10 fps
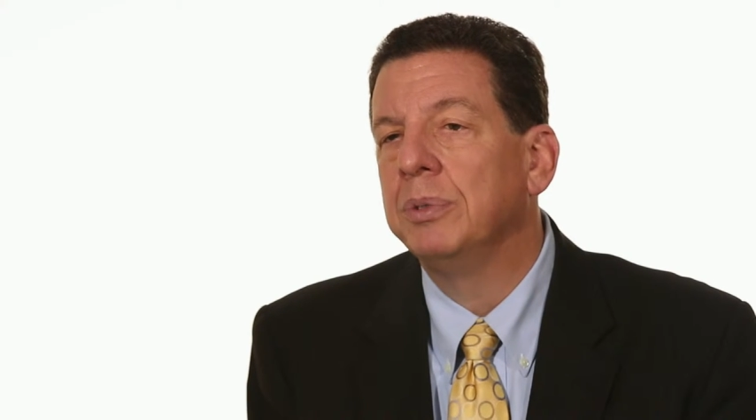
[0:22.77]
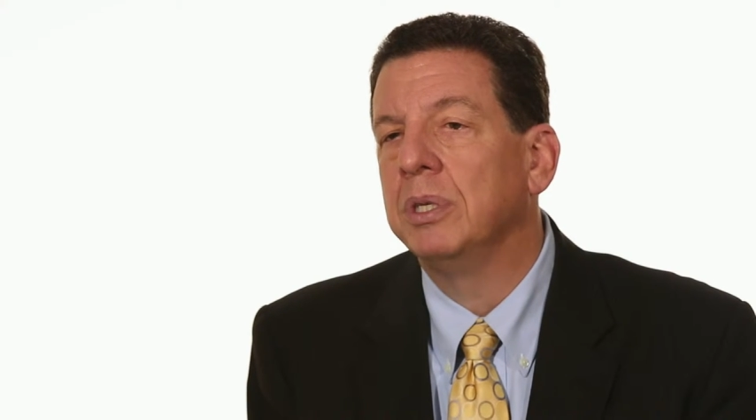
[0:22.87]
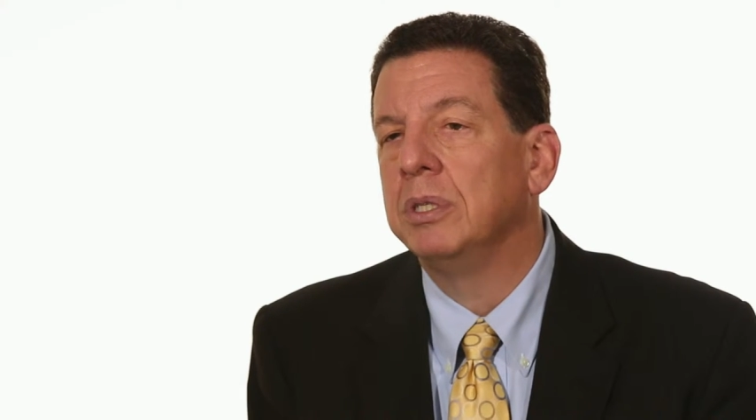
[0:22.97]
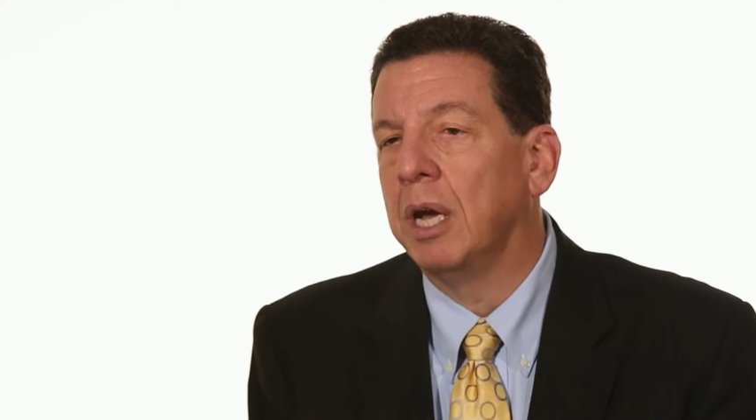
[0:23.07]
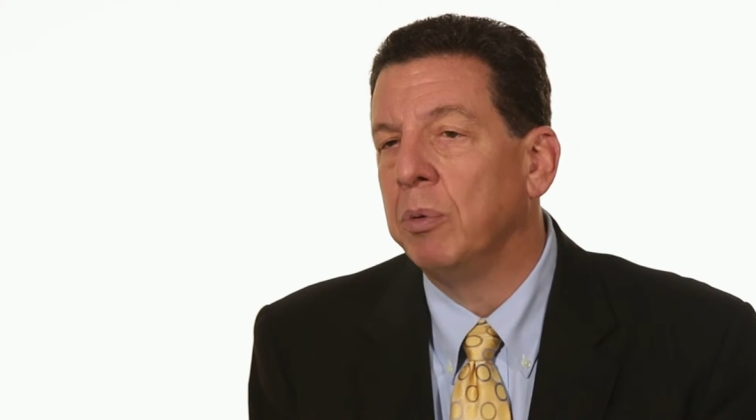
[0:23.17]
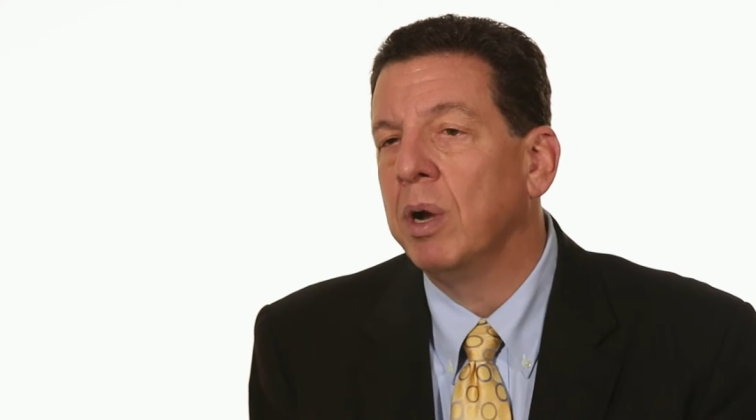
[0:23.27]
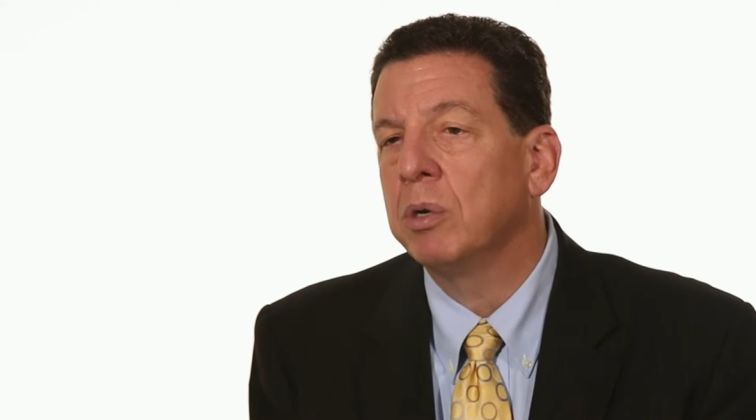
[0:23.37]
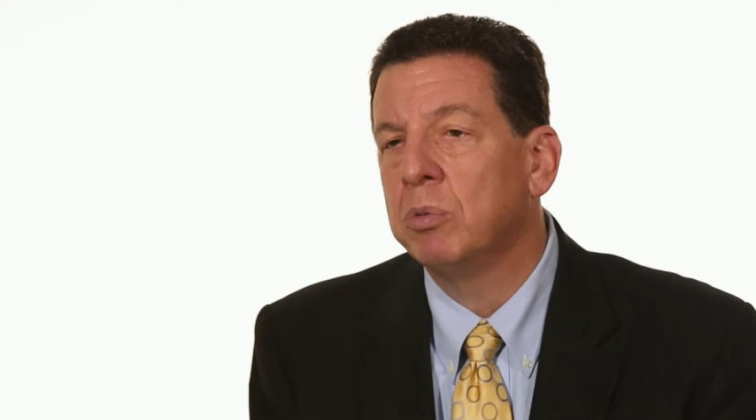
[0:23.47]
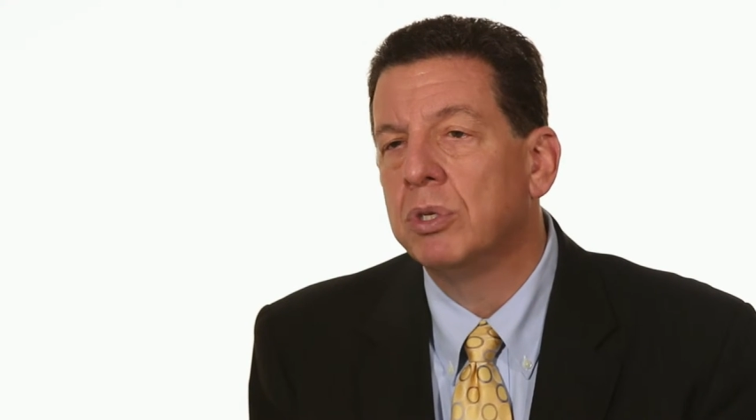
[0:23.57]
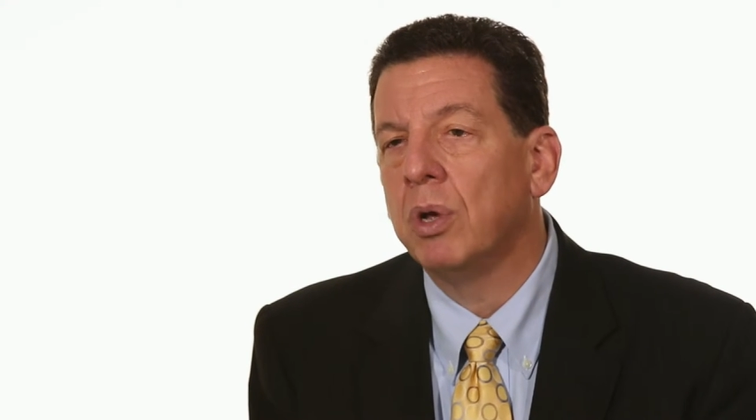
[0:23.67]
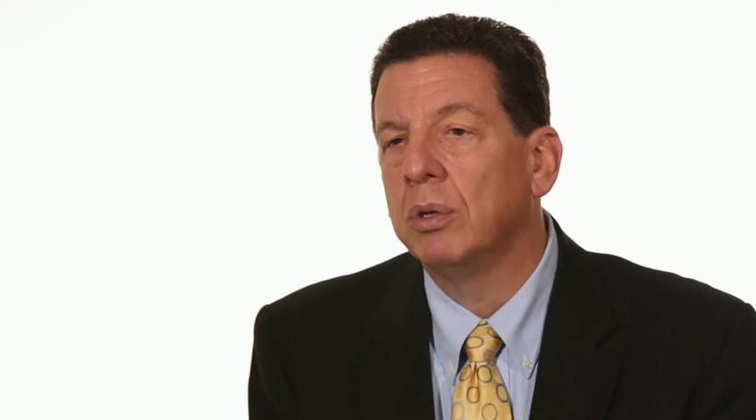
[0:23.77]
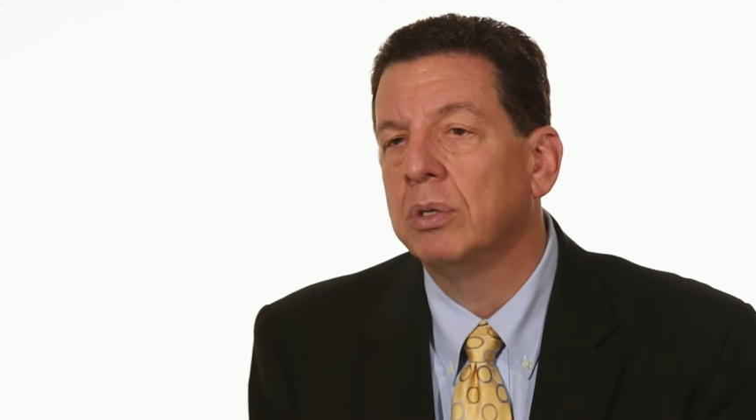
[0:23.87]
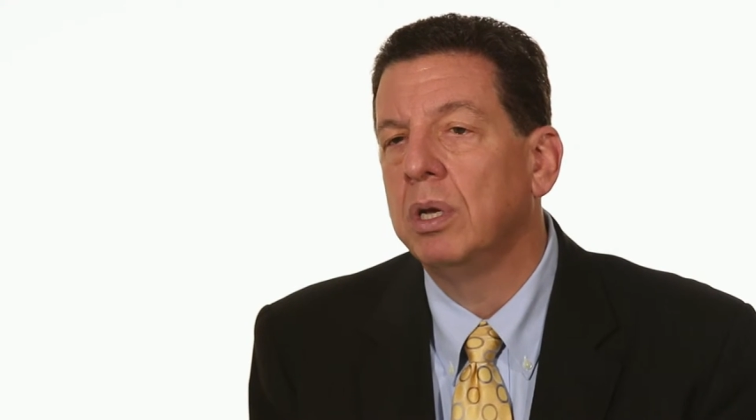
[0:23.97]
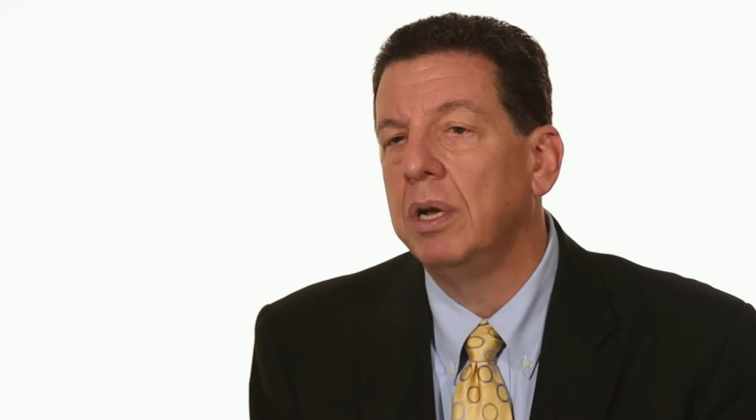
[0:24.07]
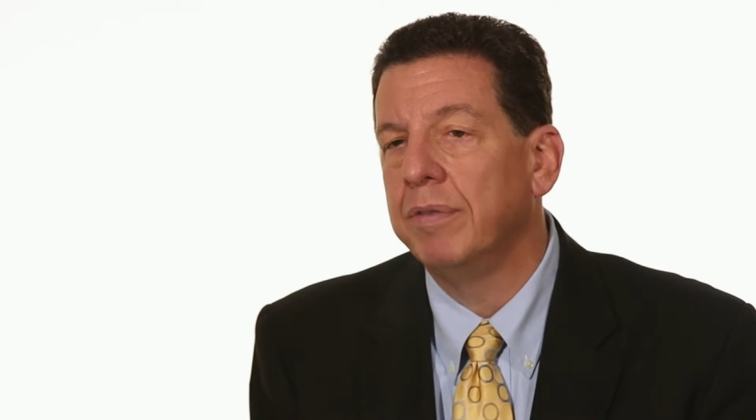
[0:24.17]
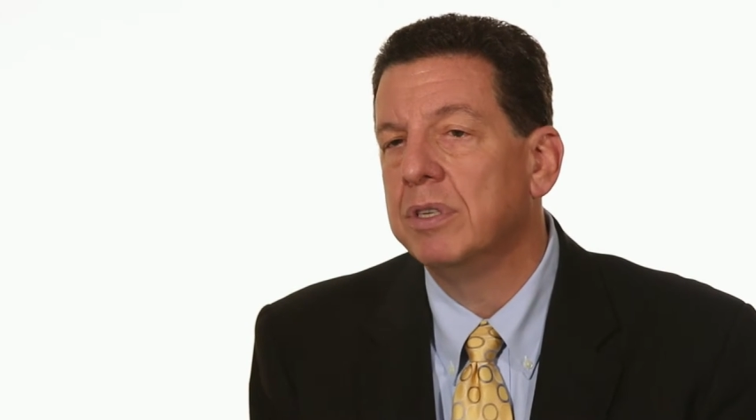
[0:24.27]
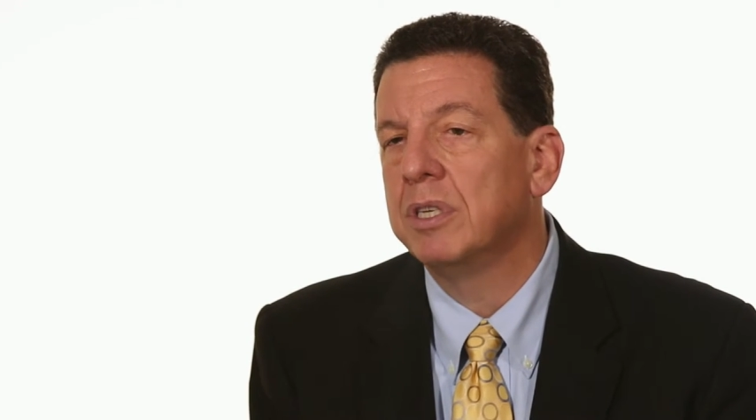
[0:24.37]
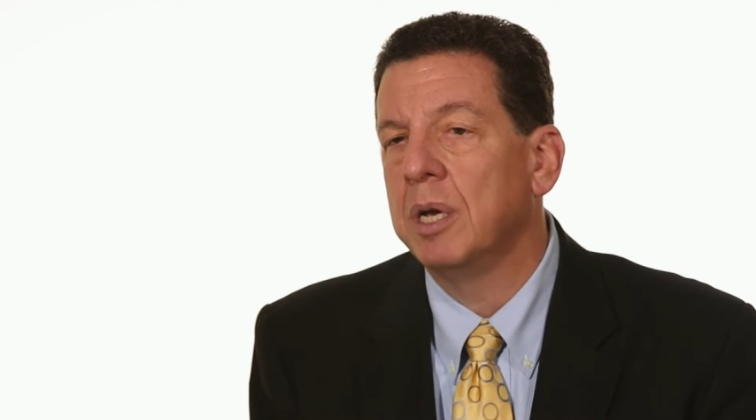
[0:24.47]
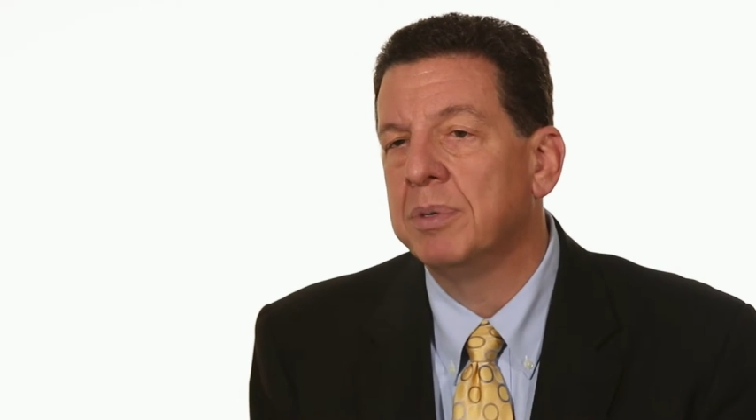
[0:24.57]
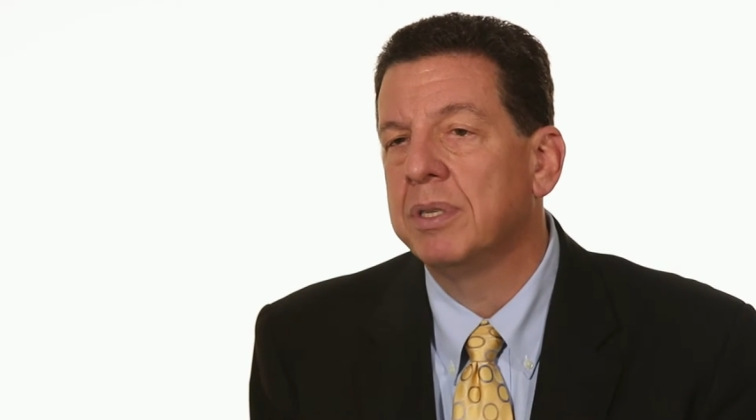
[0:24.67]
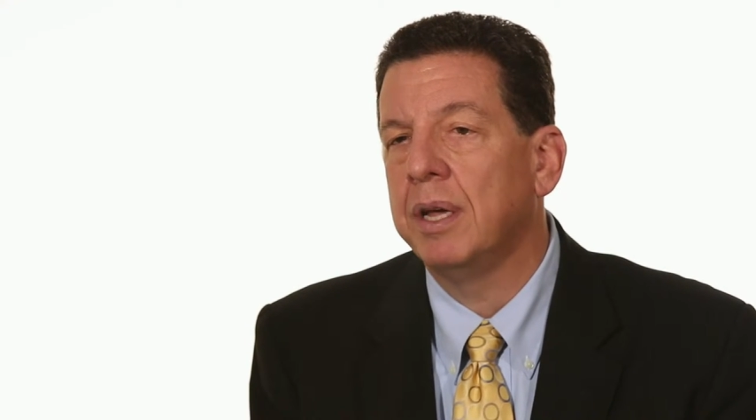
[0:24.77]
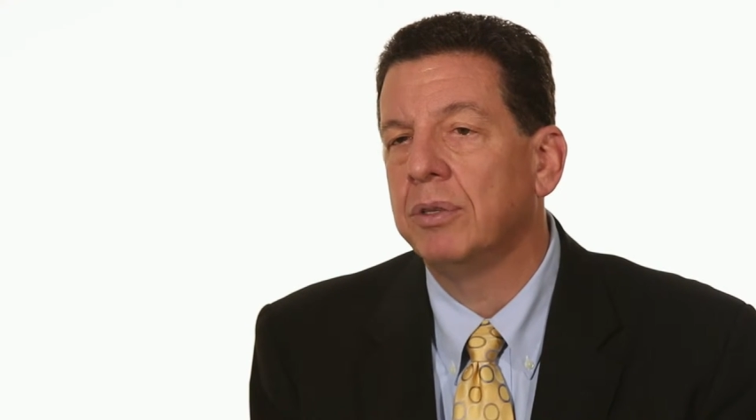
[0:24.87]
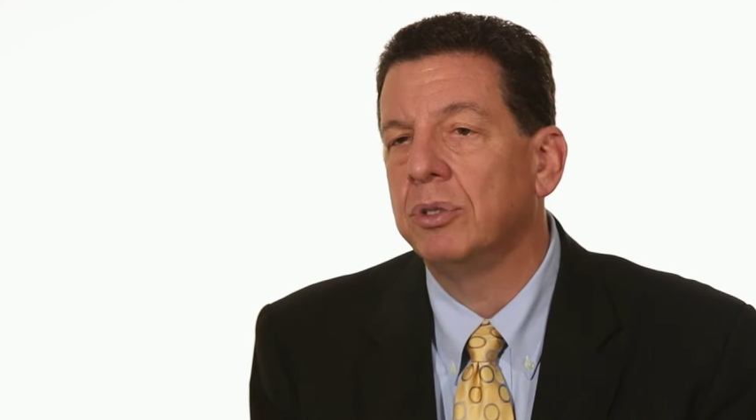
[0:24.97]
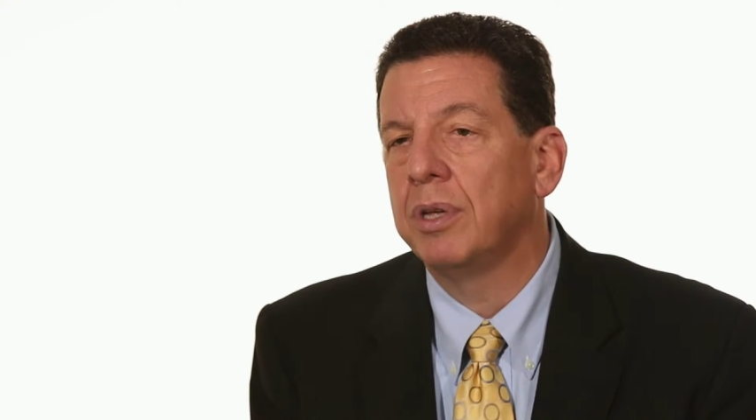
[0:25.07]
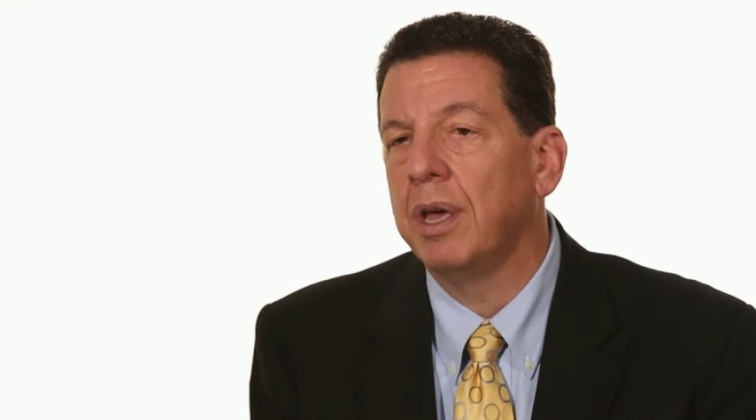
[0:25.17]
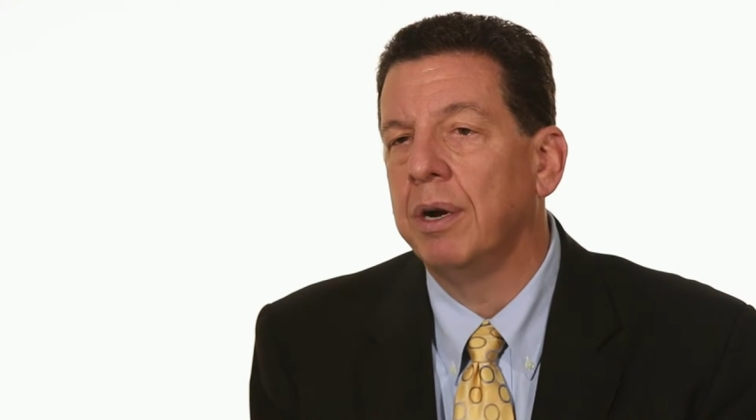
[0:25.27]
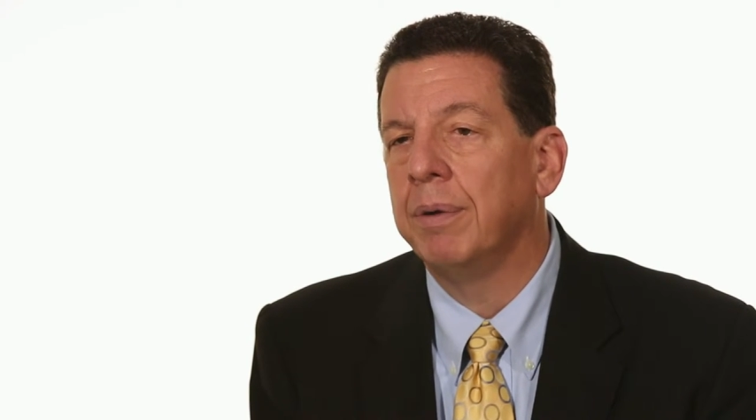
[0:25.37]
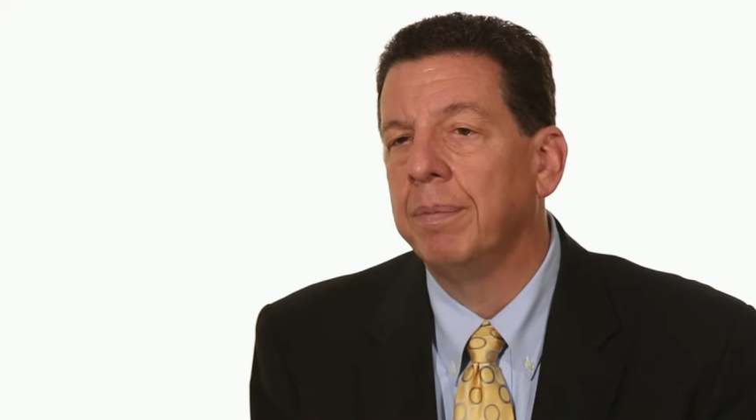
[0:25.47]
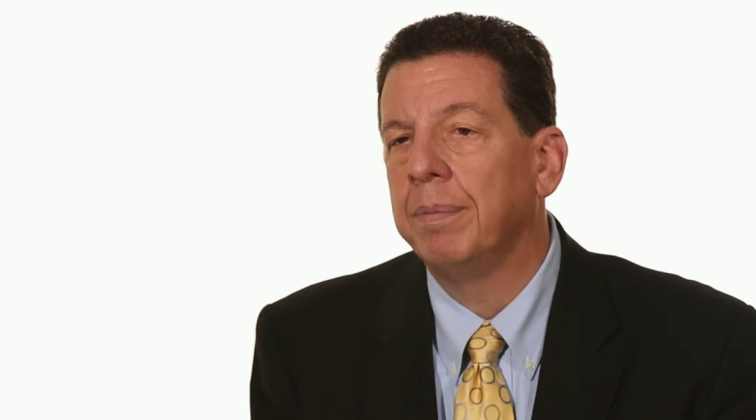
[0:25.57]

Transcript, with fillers: was a direct result of the substandard care.